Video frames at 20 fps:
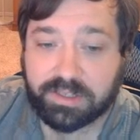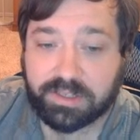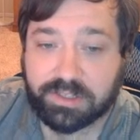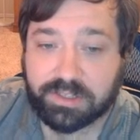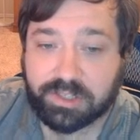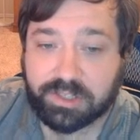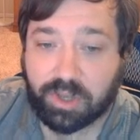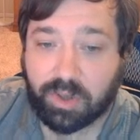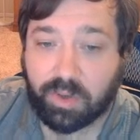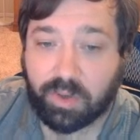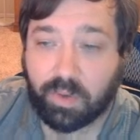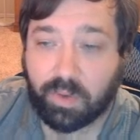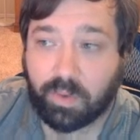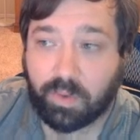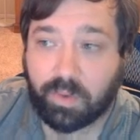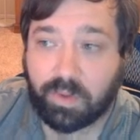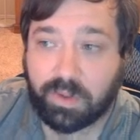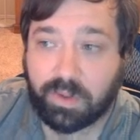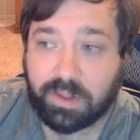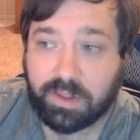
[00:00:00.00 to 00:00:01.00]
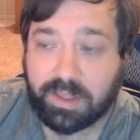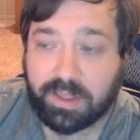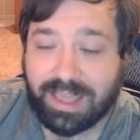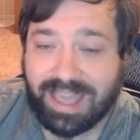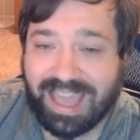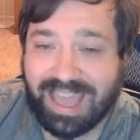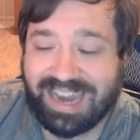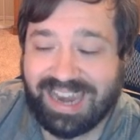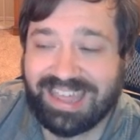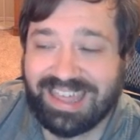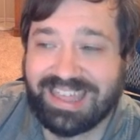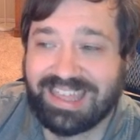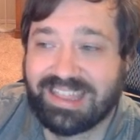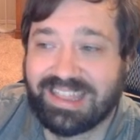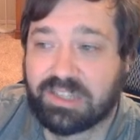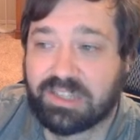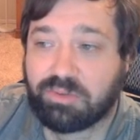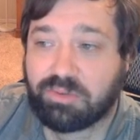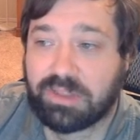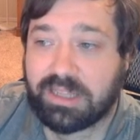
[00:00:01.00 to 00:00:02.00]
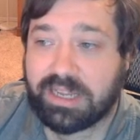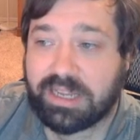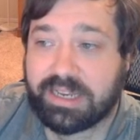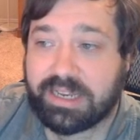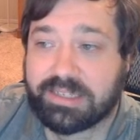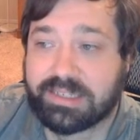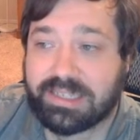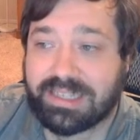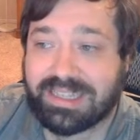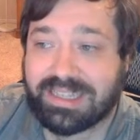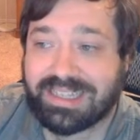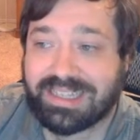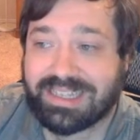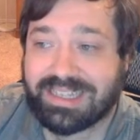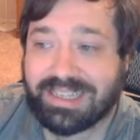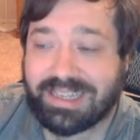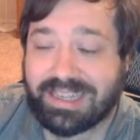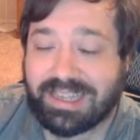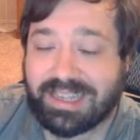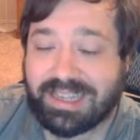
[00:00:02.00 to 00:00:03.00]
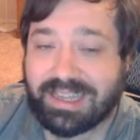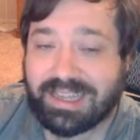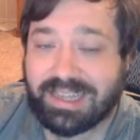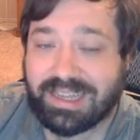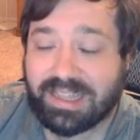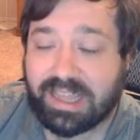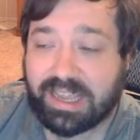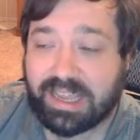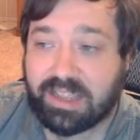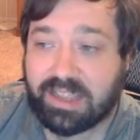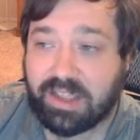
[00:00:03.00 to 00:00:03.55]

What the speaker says: So anything that's related to the, like